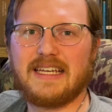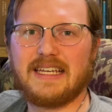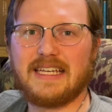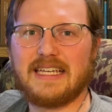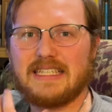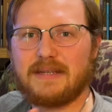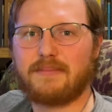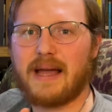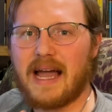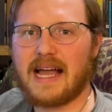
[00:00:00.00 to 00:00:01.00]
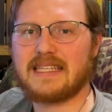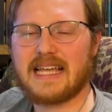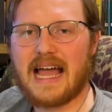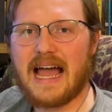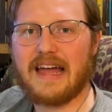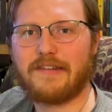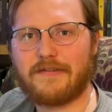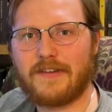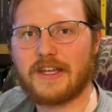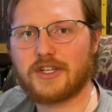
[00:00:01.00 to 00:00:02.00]
Is it bad to add
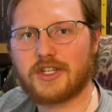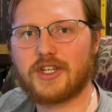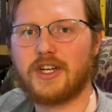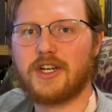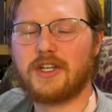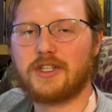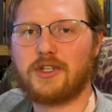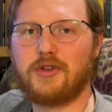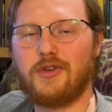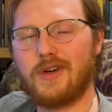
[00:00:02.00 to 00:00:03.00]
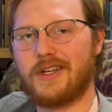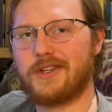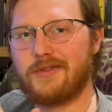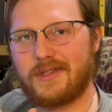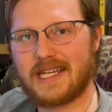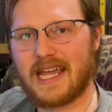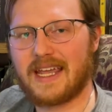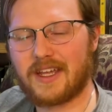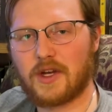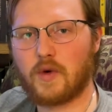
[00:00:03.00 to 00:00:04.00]
fish to a new
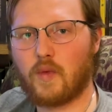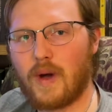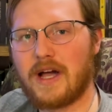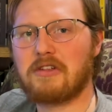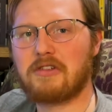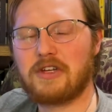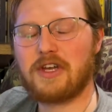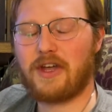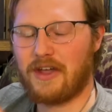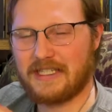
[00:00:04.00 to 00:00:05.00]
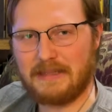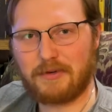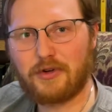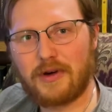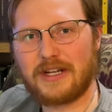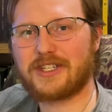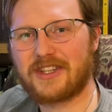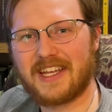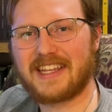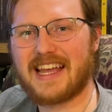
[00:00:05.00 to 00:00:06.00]
tank? Well, a simple question
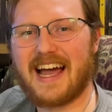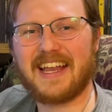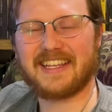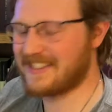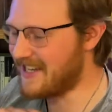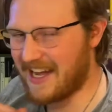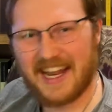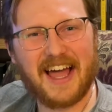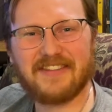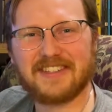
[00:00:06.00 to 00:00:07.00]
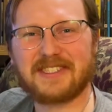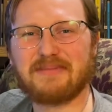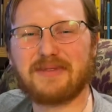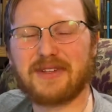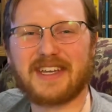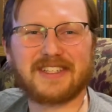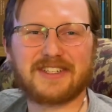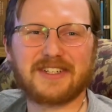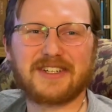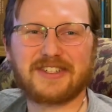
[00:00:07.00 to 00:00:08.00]
like that does not have a simple
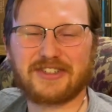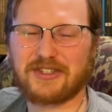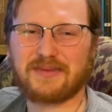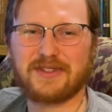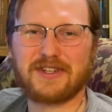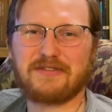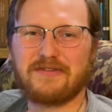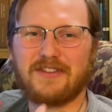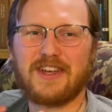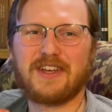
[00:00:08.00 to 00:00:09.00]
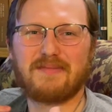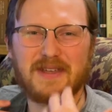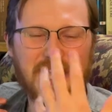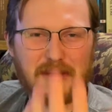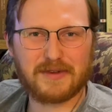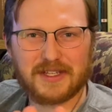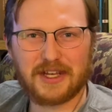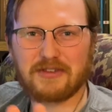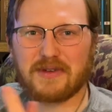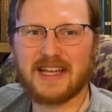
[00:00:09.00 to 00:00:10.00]
answer in terms of being able to tell
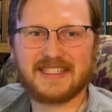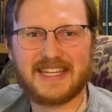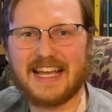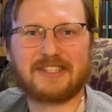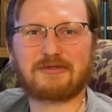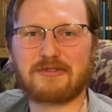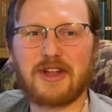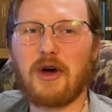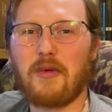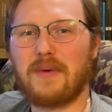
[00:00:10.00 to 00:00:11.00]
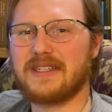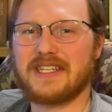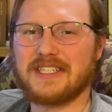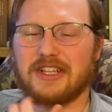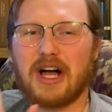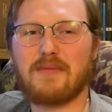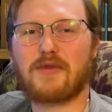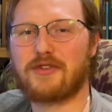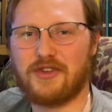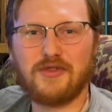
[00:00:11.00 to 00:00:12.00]
you guys yes or no, because it is a lot
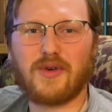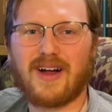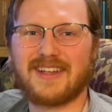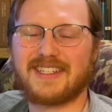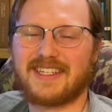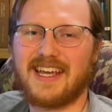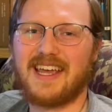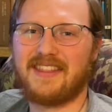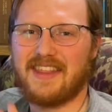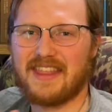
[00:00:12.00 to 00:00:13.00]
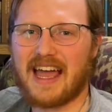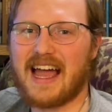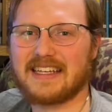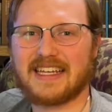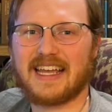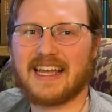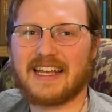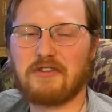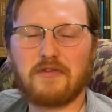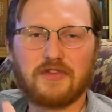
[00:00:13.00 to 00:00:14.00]
more nuanced than that. And
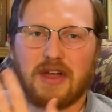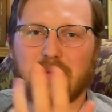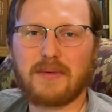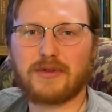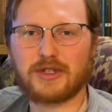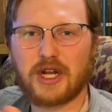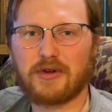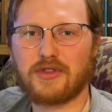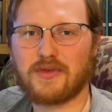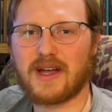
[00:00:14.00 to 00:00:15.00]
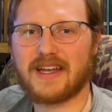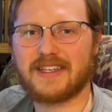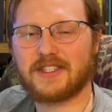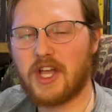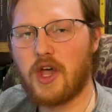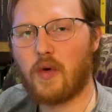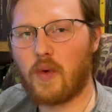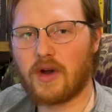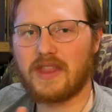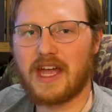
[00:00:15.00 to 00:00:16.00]
hopefully I'm able to share with you guys
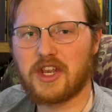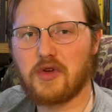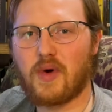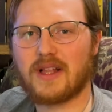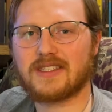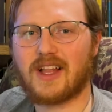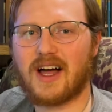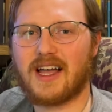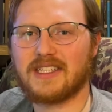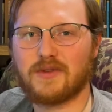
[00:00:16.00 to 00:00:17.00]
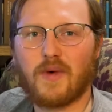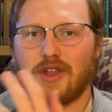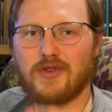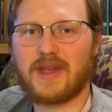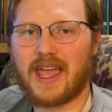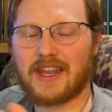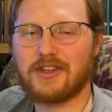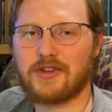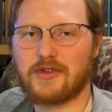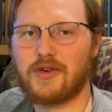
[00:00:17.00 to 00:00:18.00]
where that nuance lies and what you can
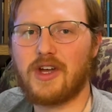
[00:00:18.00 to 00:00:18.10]
do